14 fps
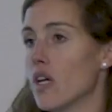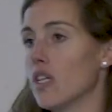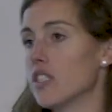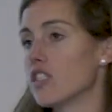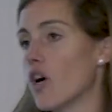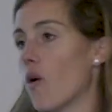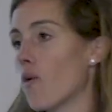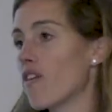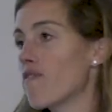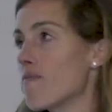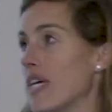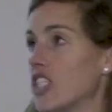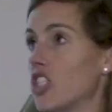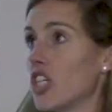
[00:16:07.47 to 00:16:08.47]
So we've
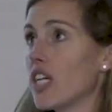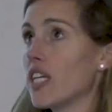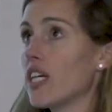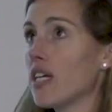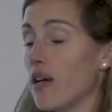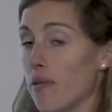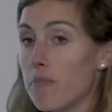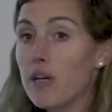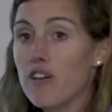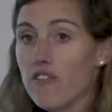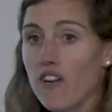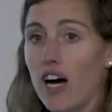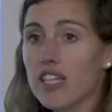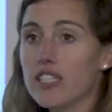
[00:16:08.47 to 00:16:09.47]
mentioned
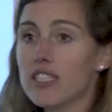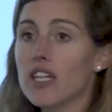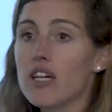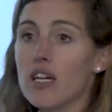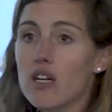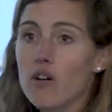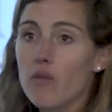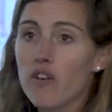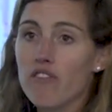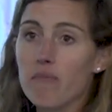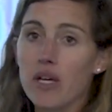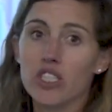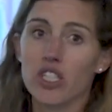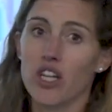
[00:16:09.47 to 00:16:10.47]
PFAS. We've
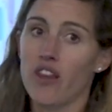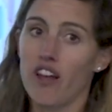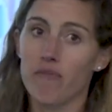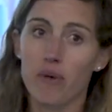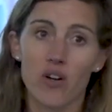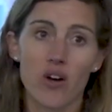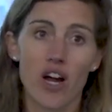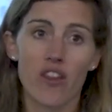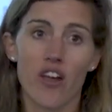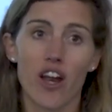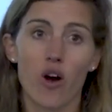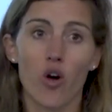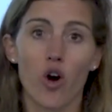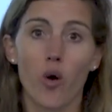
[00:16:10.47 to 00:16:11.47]
mentioned they've been around, they
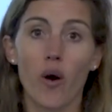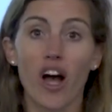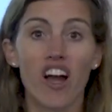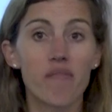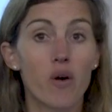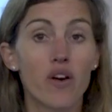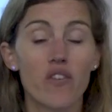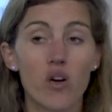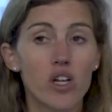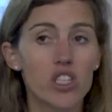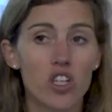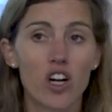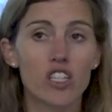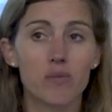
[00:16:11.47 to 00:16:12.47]
don't go away, but we've only
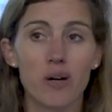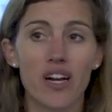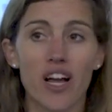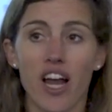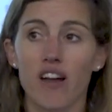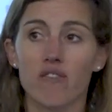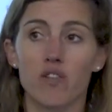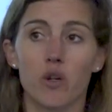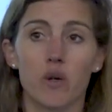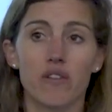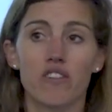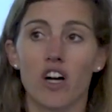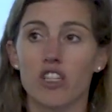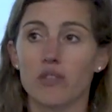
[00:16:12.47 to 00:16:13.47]
talked about a handful.
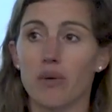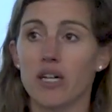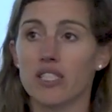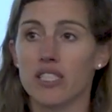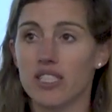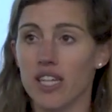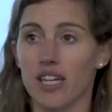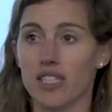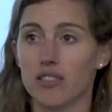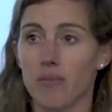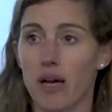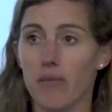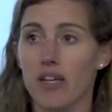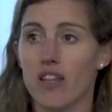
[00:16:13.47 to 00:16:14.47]
We've talked about 6
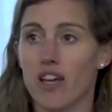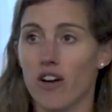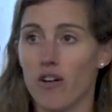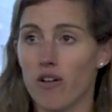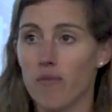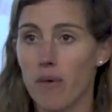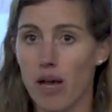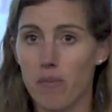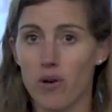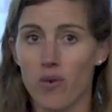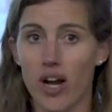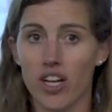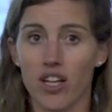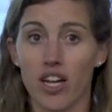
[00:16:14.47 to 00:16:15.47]
maybe that are maybe
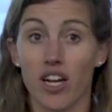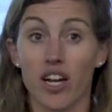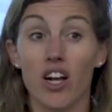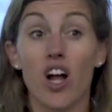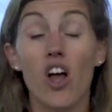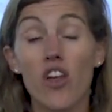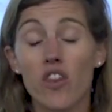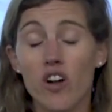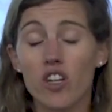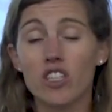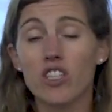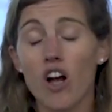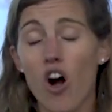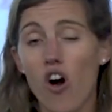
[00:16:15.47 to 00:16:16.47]
regulated.
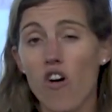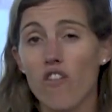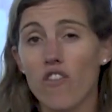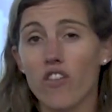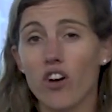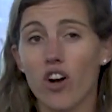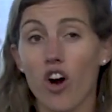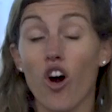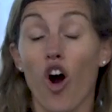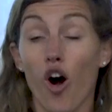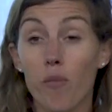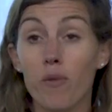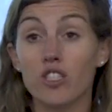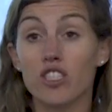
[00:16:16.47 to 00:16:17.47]
There's
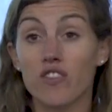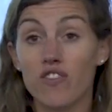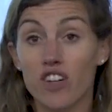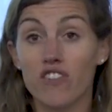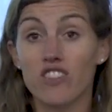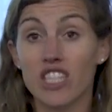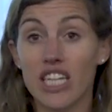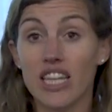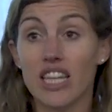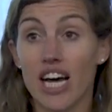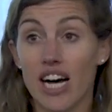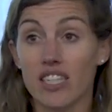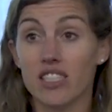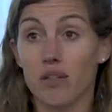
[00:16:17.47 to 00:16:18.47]
almost
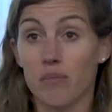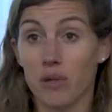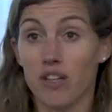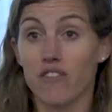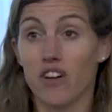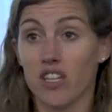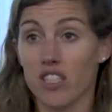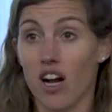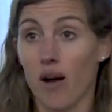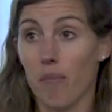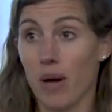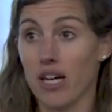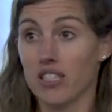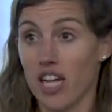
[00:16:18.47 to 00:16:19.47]
15,000 PFAS
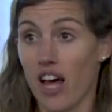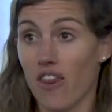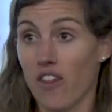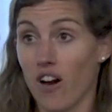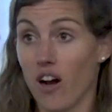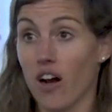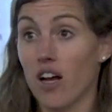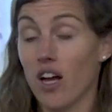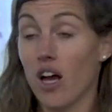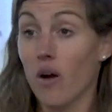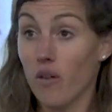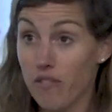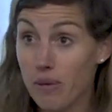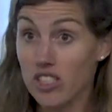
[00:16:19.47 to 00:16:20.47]
compounds out there.
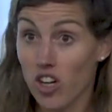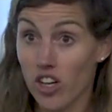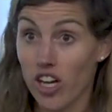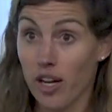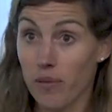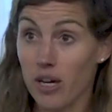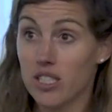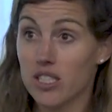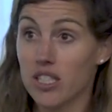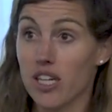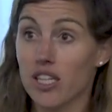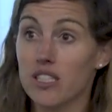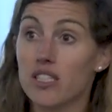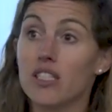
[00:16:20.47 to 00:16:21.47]
We've been talking about
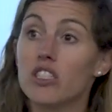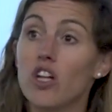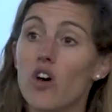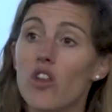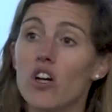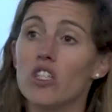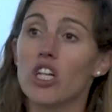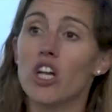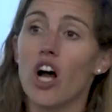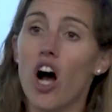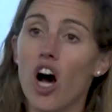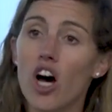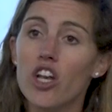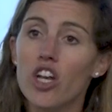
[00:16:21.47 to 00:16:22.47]
6. So there's an
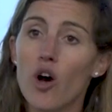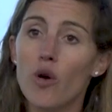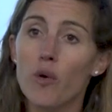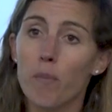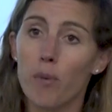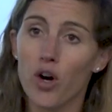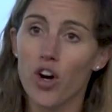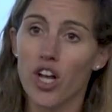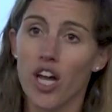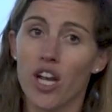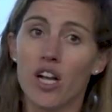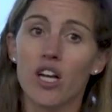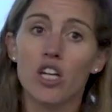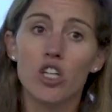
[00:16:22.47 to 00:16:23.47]
unknown
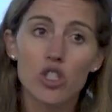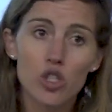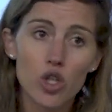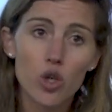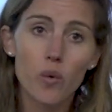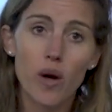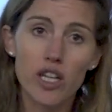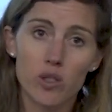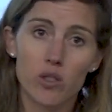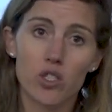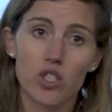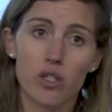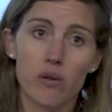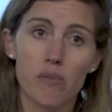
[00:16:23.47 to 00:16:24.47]
burden to
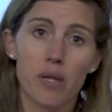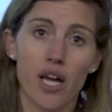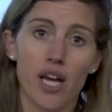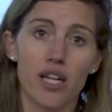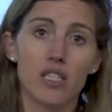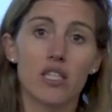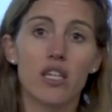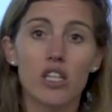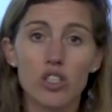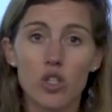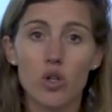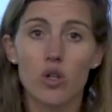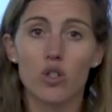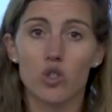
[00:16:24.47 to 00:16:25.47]
wastewater treatment plants,
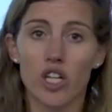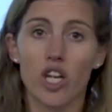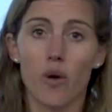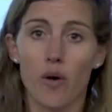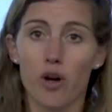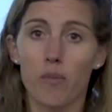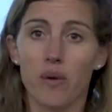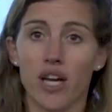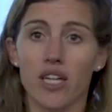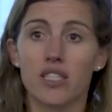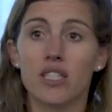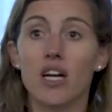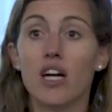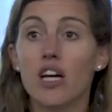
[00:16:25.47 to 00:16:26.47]
to the drinking water
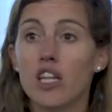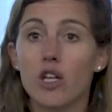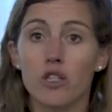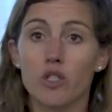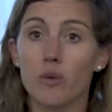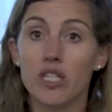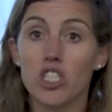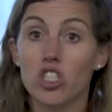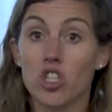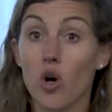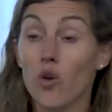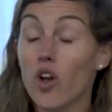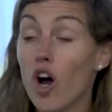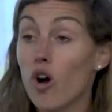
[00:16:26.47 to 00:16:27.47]
plants, that we just
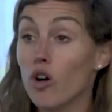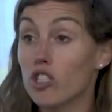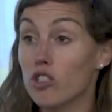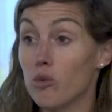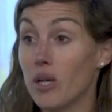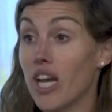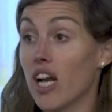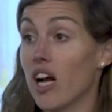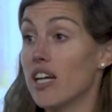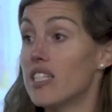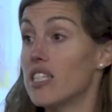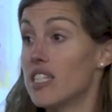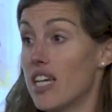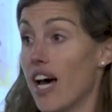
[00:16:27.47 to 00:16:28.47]
don't know because we cannot
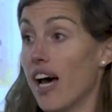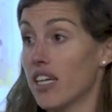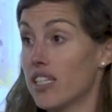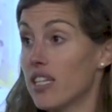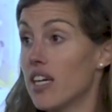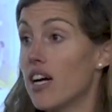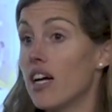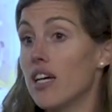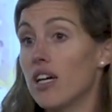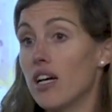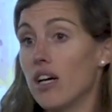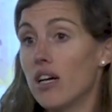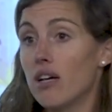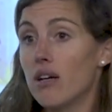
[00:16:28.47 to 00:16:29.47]
detect.
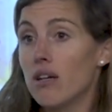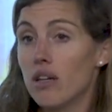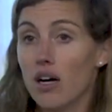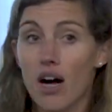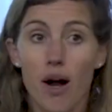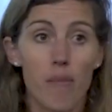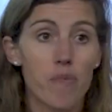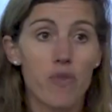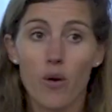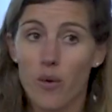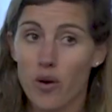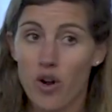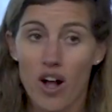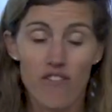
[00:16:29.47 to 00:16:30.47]
That we
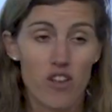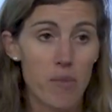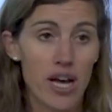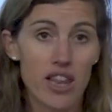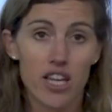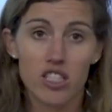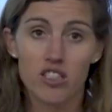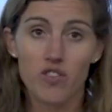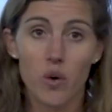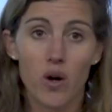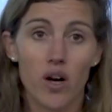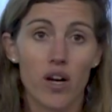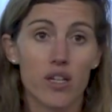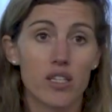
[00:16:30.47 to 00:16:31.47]
don't have the methods
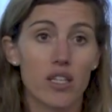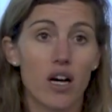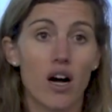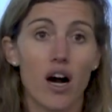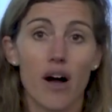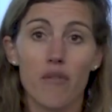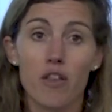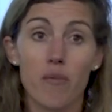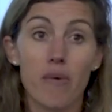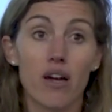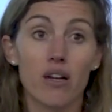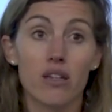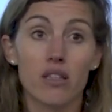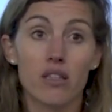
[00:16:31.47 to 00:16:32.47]
for it. The
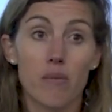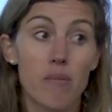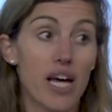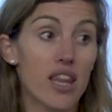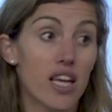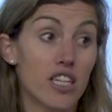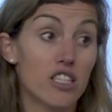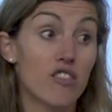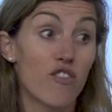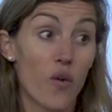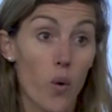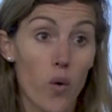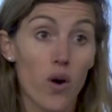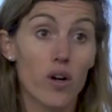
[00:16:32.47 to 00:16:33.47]
methods
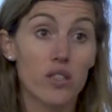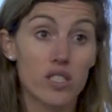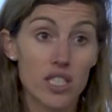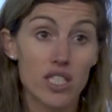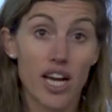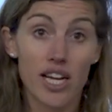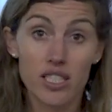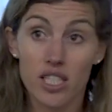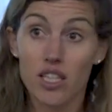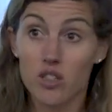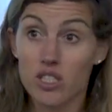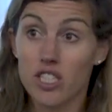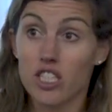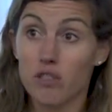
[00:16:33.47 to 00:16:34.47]
for detecting
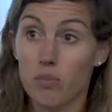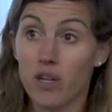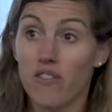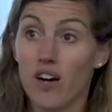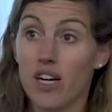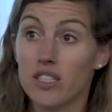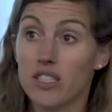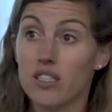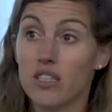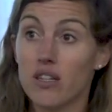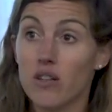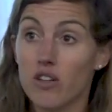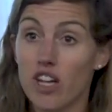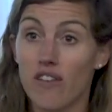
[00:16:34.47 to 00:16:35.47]
those 6 PFAS,
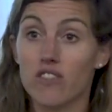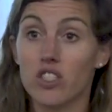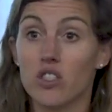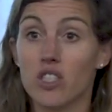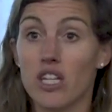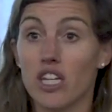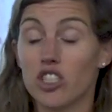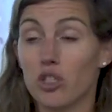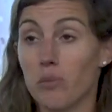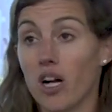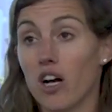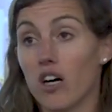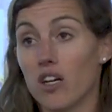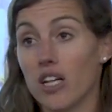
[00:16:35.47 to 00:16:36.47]
you have to use an
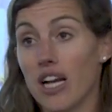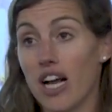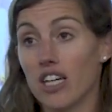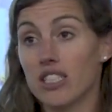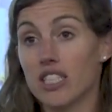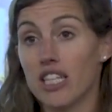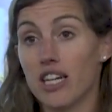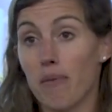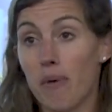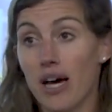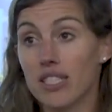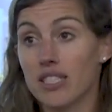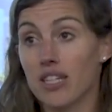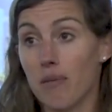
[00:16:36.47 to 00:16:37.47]
instrument called an
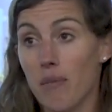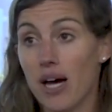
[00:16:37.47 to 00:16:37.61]
LC-MS,